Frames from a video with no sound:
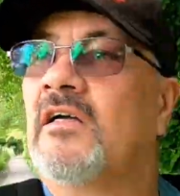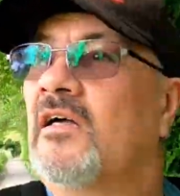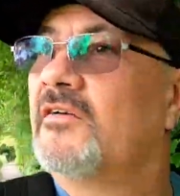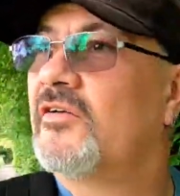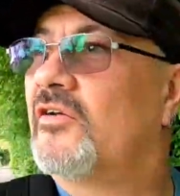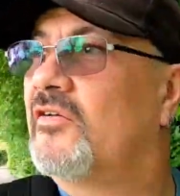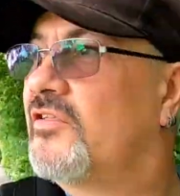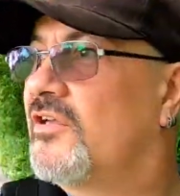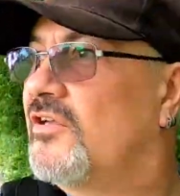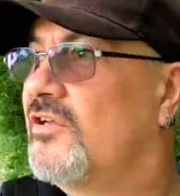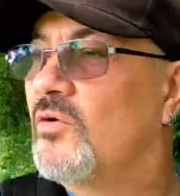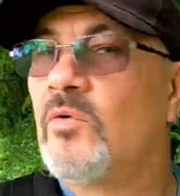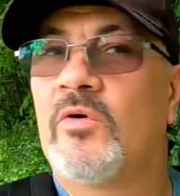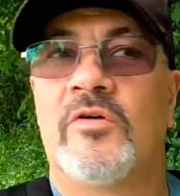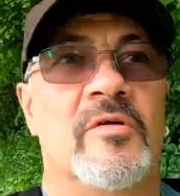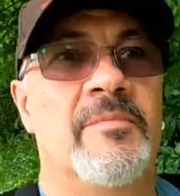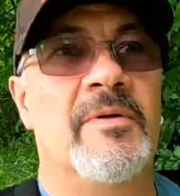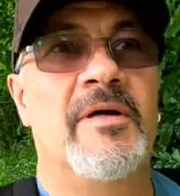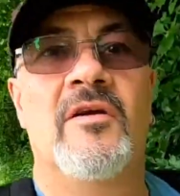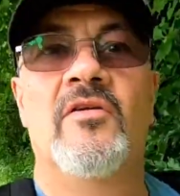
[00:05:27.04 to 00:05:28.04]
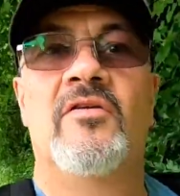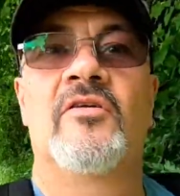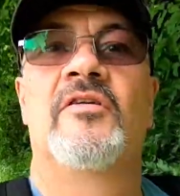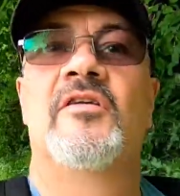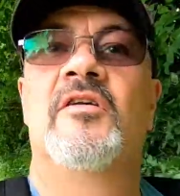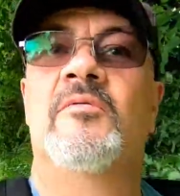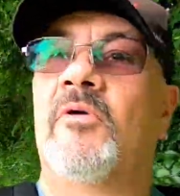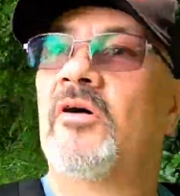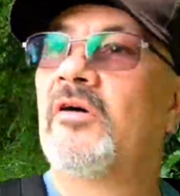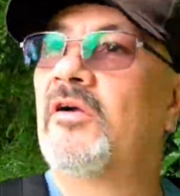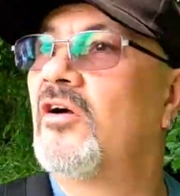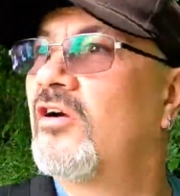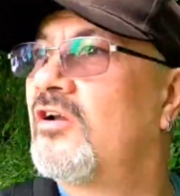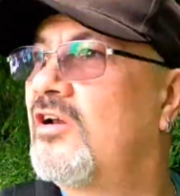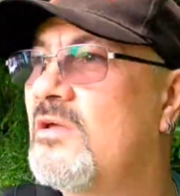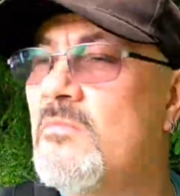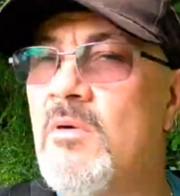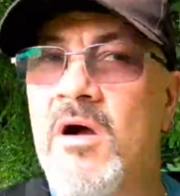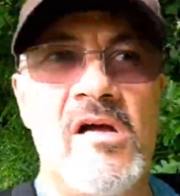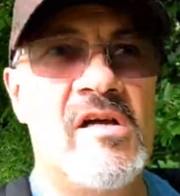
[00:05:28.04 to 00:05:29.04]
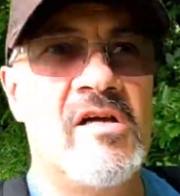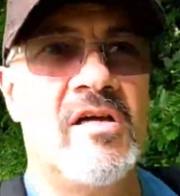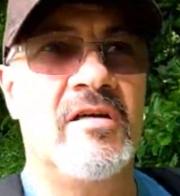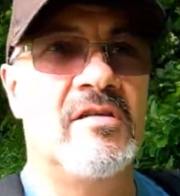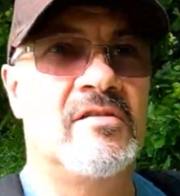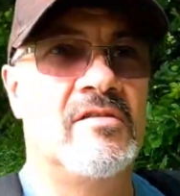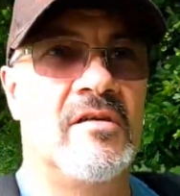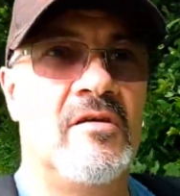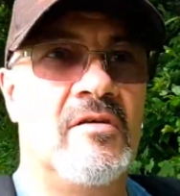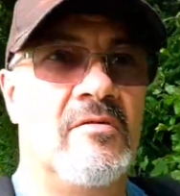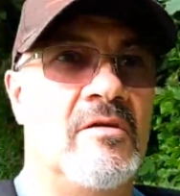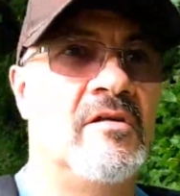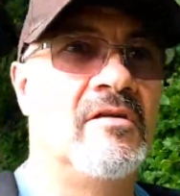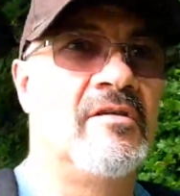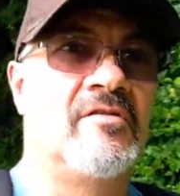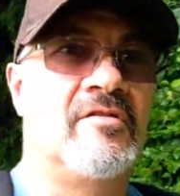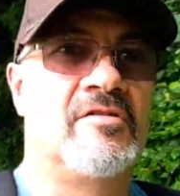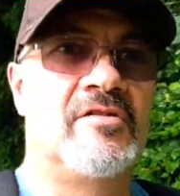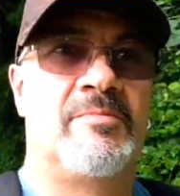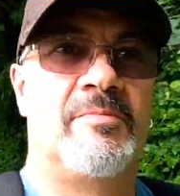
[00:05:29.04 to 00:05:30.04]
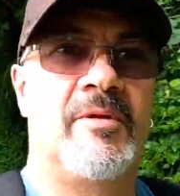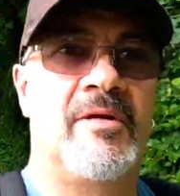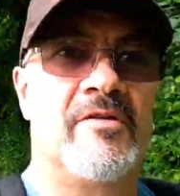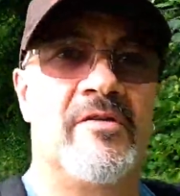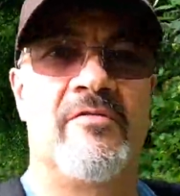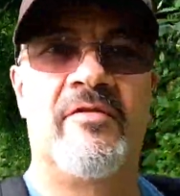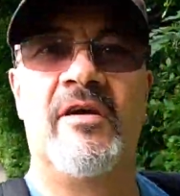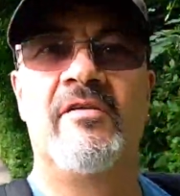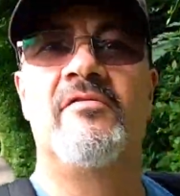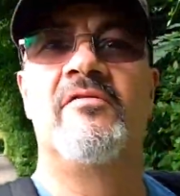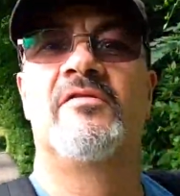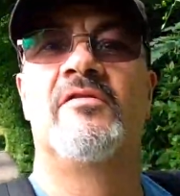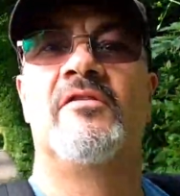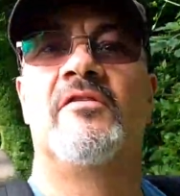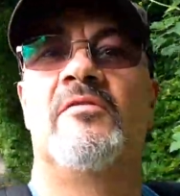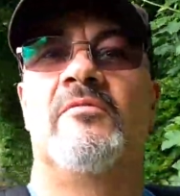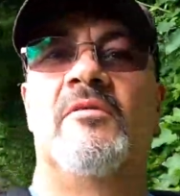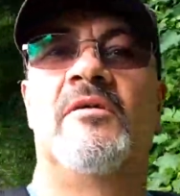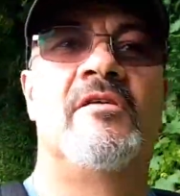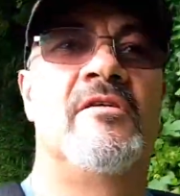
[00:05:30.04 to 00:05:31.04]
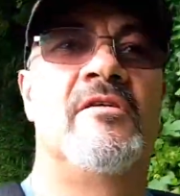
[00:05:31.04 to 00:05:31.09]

I don't think you want to be looking at my ugly mug, so I'm going to spin you around so